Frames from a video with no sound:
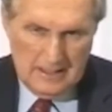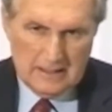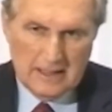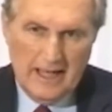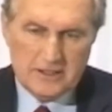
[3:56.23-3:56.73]

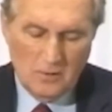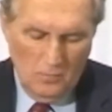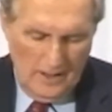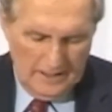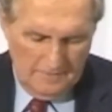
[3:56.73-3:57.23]
led to
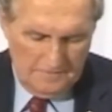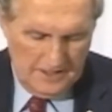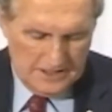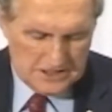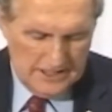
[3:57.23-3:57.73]
one of
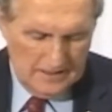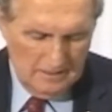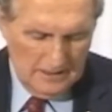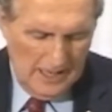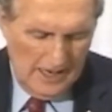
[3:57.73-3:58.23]
the
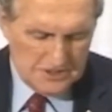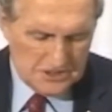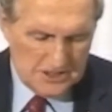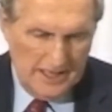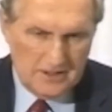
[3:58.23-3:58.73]
single
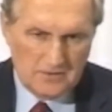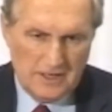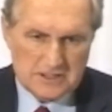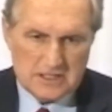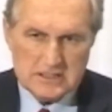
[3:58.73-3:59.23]
largest
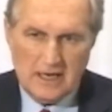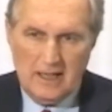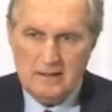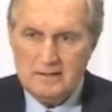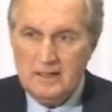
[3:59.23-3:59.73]
increases
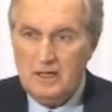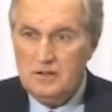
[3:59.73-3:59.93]
in the